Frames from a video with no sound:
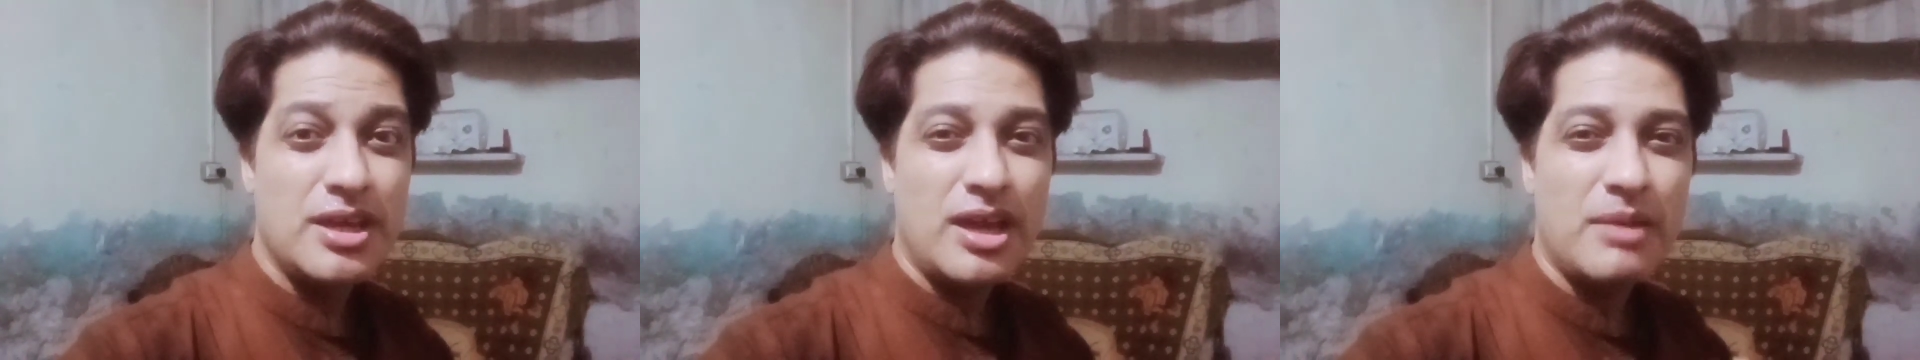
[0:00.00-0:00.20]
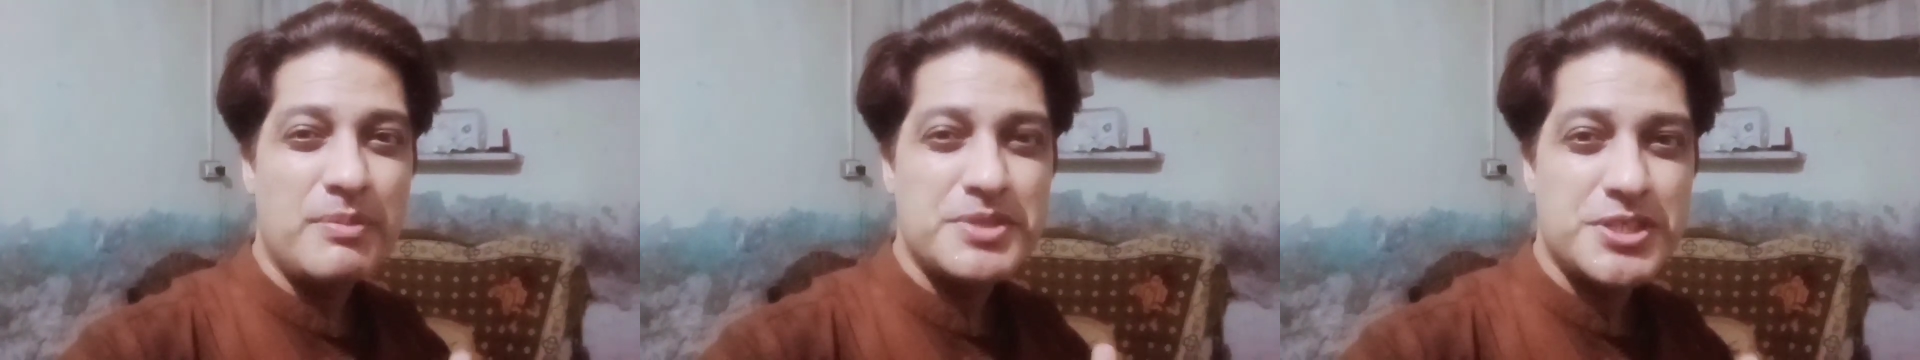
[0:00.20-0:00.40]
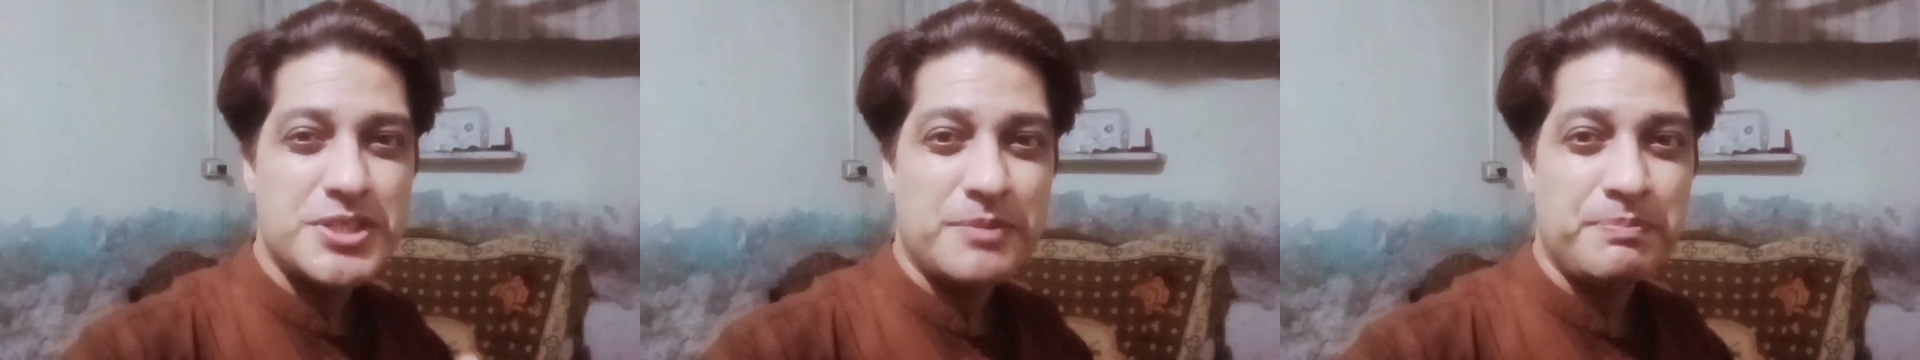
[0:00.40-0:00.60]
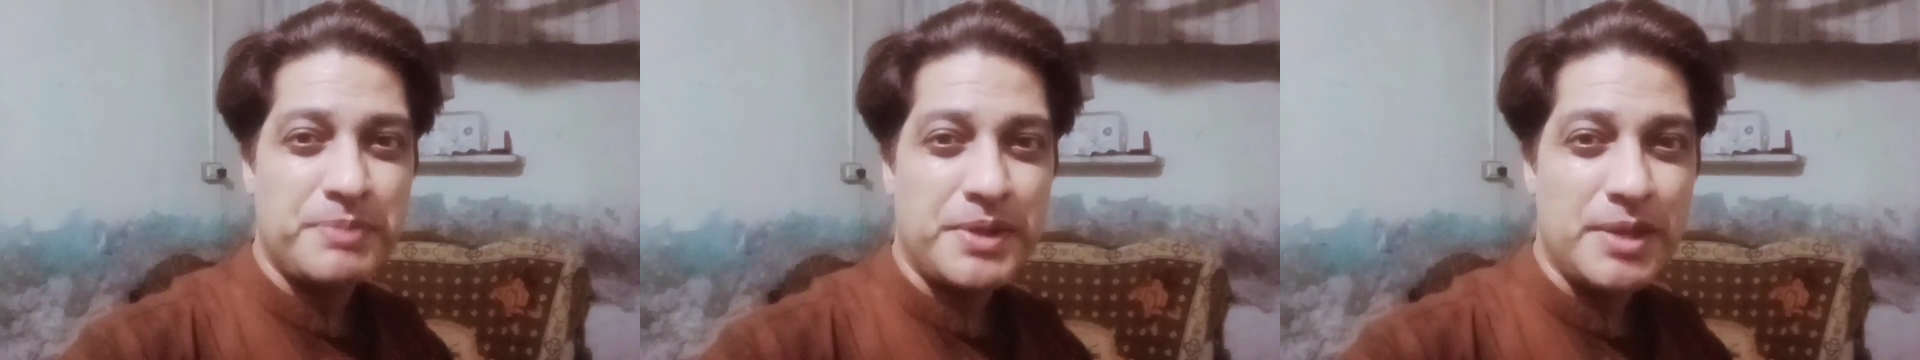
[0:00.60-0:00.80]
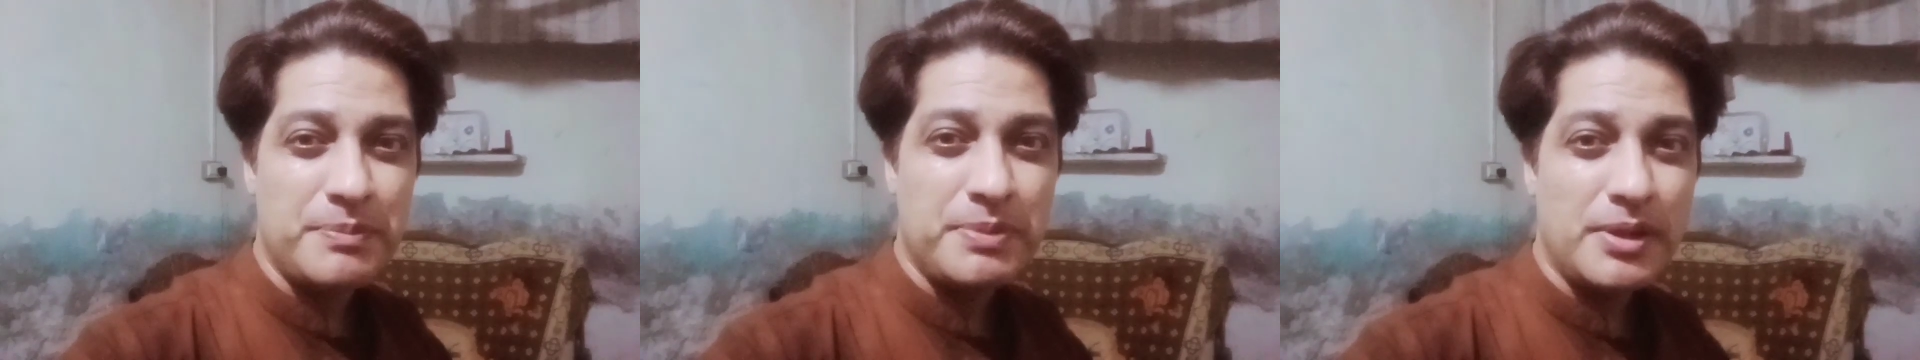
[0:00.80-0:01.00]
Imitate
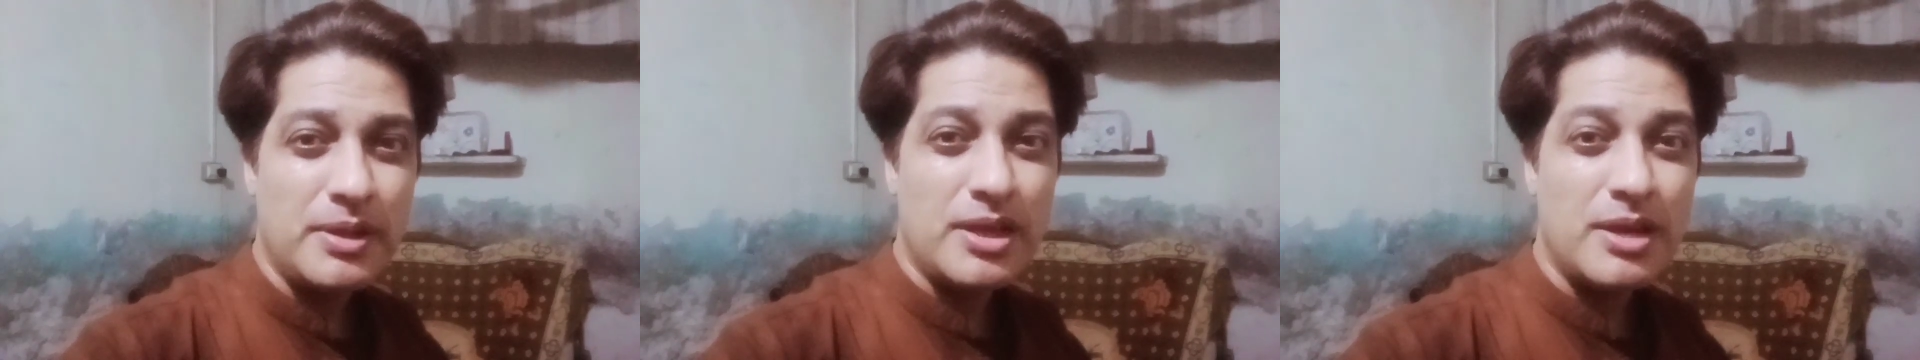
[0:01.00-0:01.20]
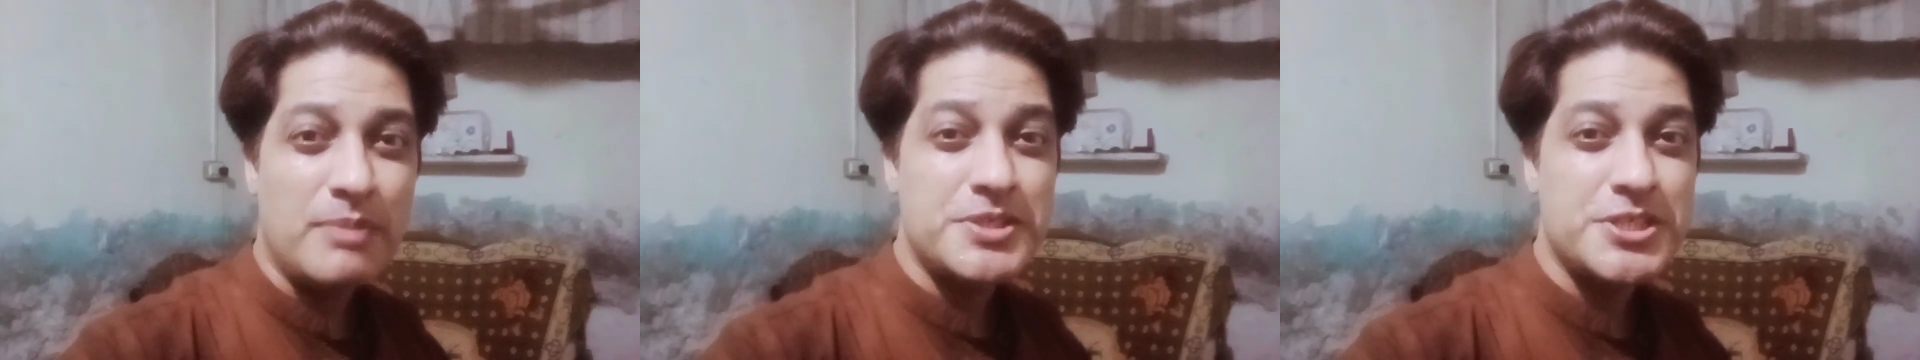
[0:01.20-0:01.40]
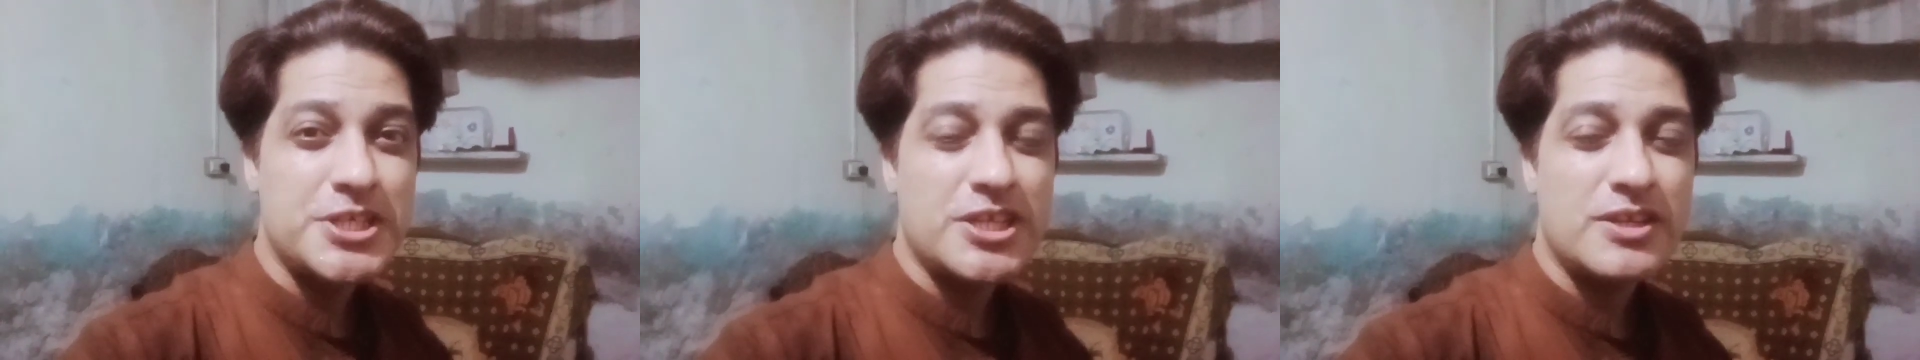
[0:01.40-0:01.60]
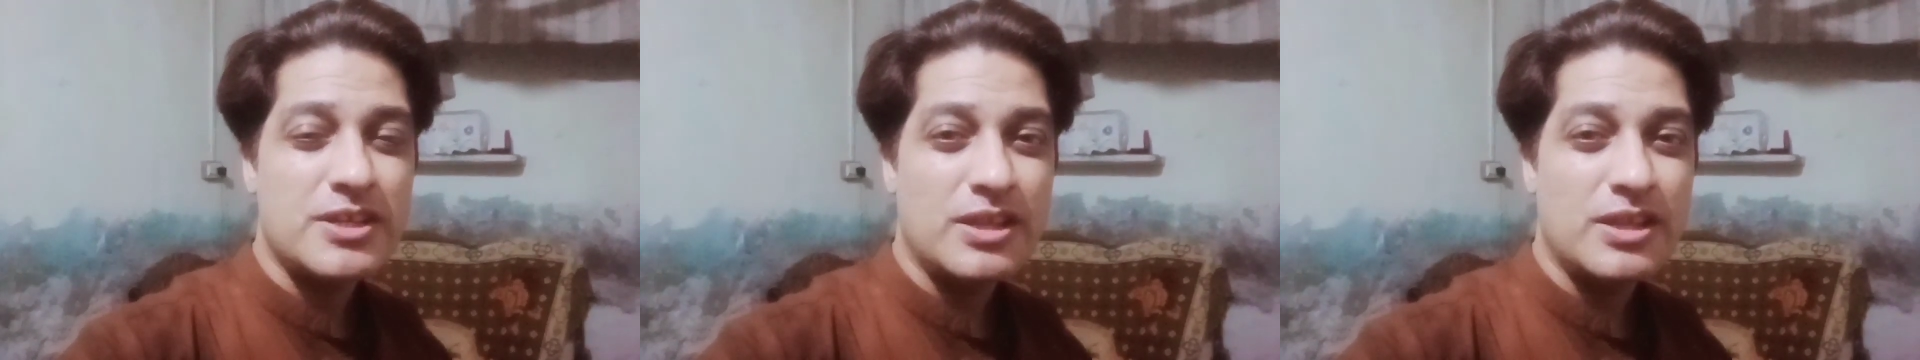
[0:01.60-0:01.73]
people, imitate